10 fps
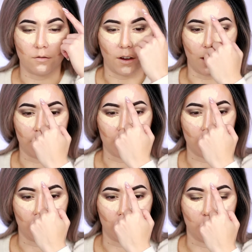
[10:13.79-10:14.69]
5 and
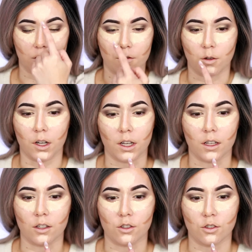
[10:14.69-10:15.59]
2 on the
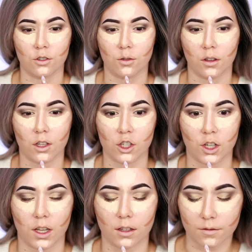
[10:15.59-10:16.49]
forehead, 2 on the
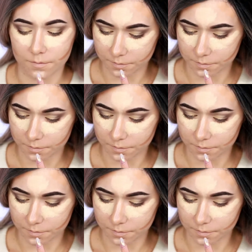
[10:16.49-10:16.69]
chin.